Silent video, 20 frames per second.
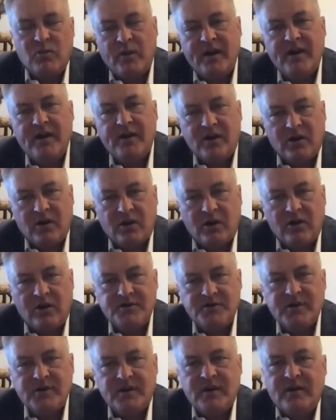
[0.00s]
when it
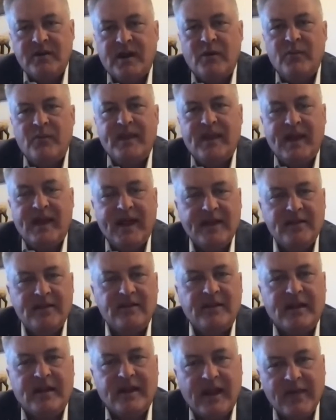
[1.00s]
occurs, and we can handle
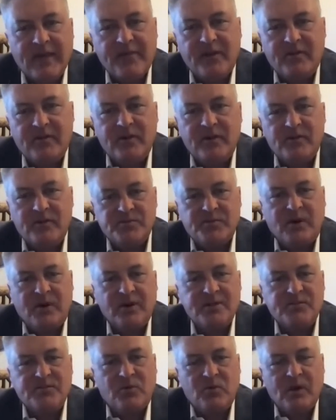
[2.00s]
it in an ethically
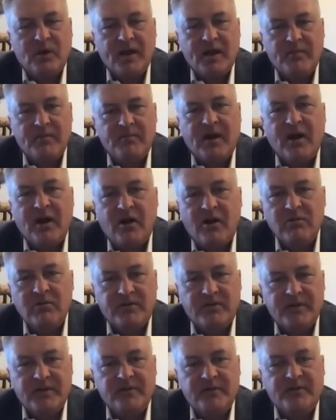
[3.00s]
responsible way by all
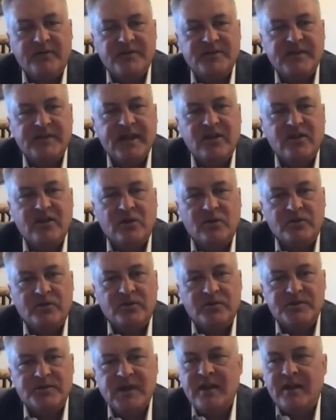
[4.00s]
of the different
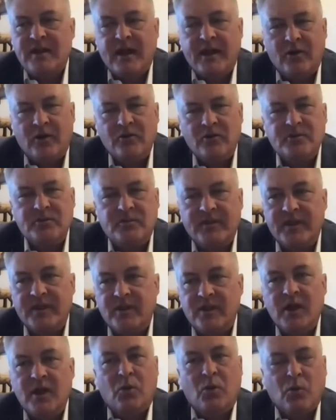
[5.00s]
stakeholders. And
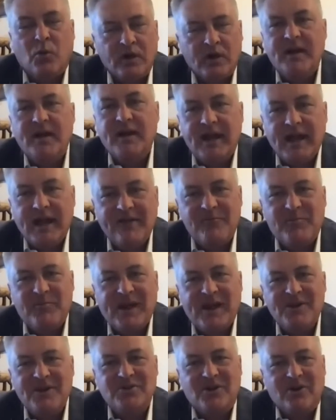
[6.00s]
ultimately, we're going to have
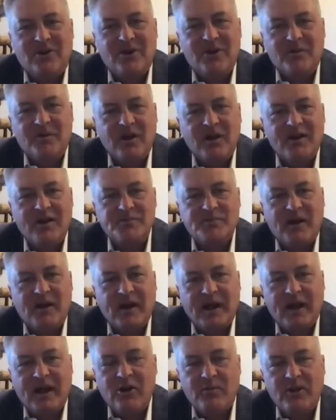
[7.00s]
patient harm caused
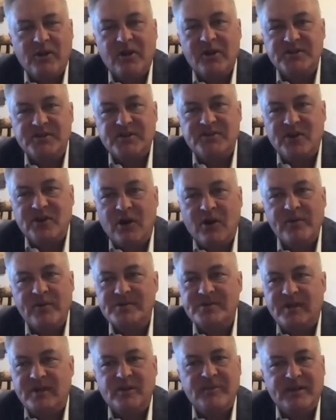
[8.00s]
by error because it's
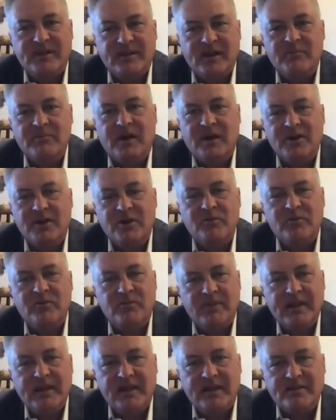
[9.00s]
always going to be done by human
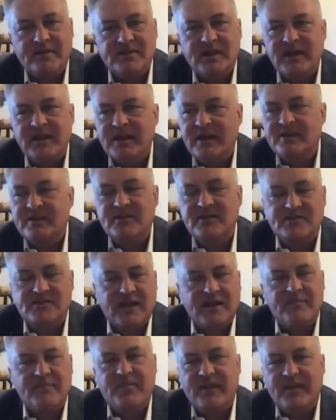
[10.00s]
beings. It's the
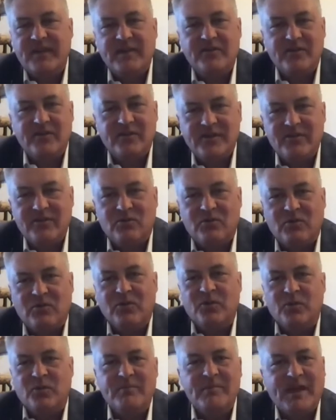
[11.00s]
same thing in the legal
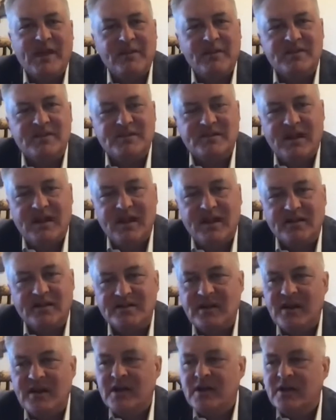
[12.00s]
world. We make
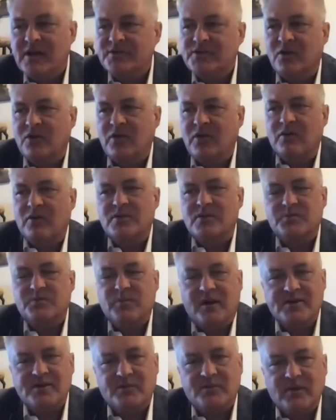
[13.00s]
mistakes. So our
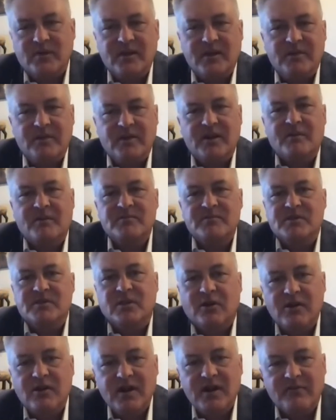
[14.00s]
responsibility becomes
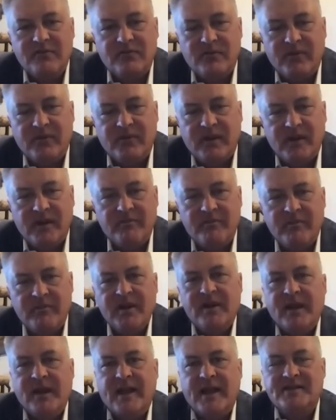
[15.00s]
learning from them
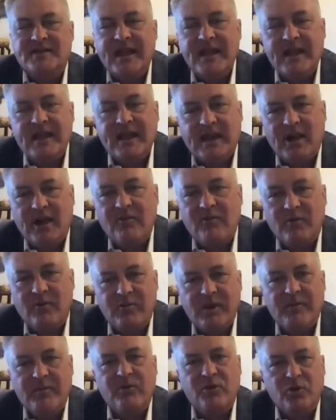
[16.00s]
and taking care of the
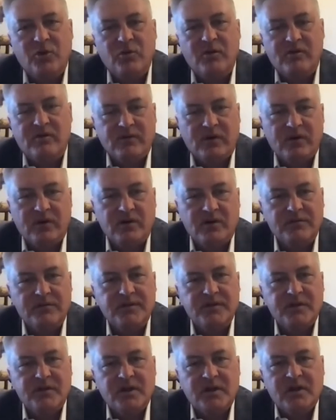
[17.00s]
people who were
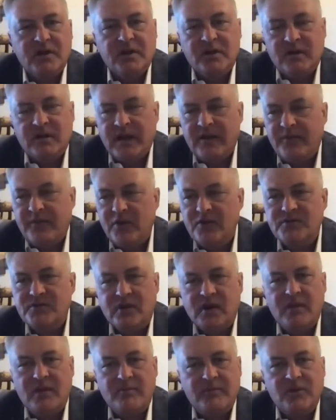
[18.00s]
involved. And those are
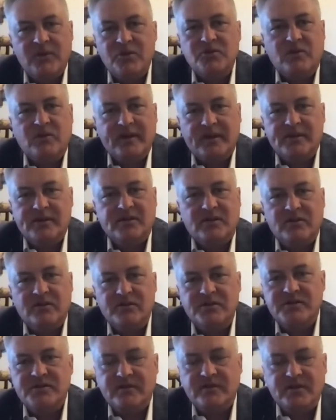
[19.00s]
not mutually
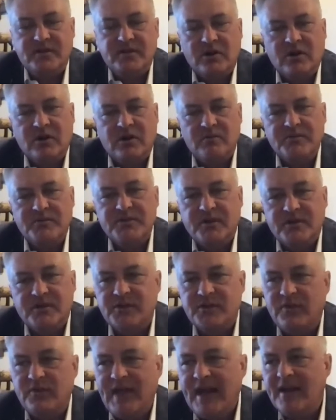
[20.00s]
exclusive terms.
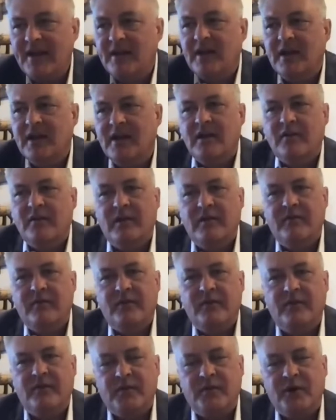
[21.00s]
So
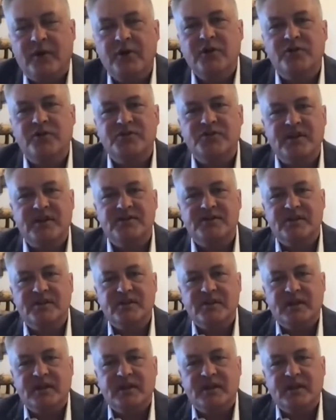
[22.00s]
the good news is